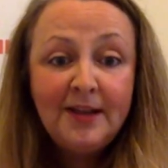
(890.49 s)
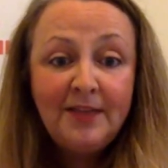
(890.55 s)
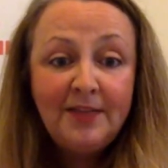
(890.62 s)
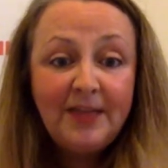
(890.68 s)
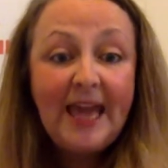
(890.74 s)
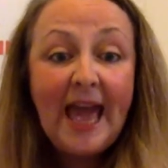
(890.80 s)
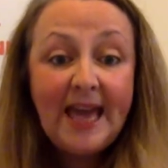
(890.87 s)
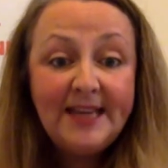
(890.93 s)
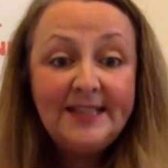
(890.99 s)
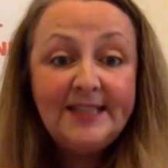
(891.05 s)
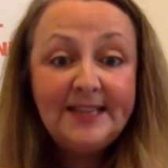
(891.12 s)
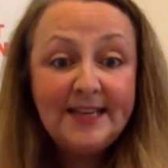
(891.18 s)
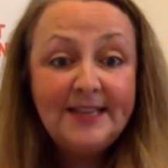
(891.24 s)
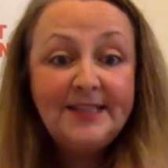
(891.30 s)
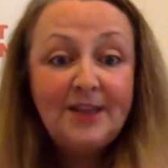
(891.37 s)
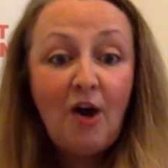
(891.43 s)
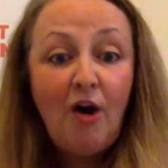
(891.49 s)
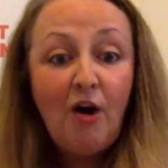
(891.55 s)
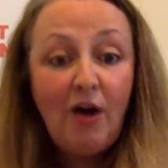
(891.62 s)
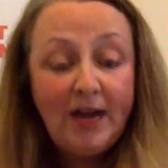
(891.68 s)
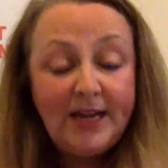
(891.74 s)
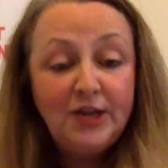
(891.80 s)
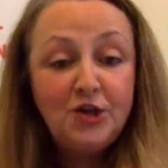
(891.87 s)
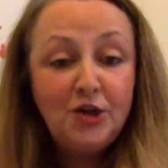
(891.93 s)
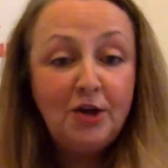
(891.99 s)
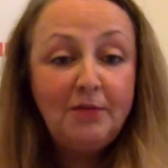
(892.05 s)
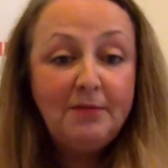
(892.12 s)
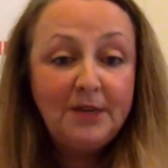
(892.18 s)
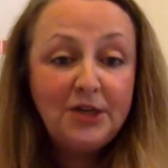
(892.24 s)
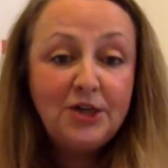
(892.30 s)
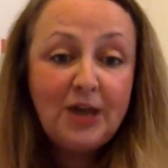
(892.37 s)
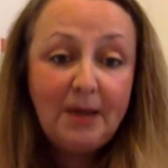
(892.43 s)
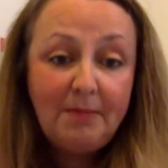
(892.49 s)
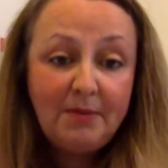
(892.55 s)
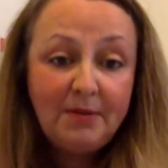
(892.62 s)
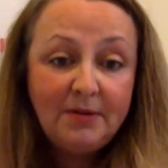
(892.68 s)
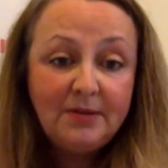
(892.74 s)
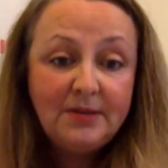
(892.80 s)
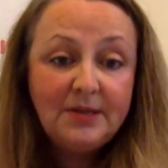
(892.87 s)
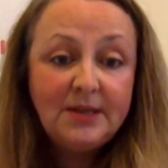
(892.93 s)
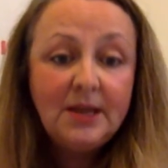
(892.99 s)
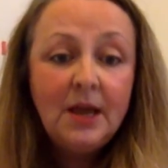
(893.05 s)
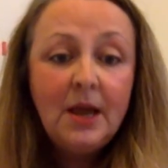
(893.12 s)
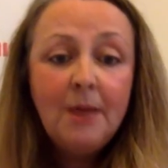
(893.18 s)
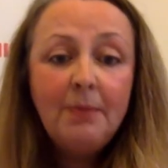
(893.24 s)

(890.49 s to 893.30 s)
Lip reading: The cases are in German Shepherds,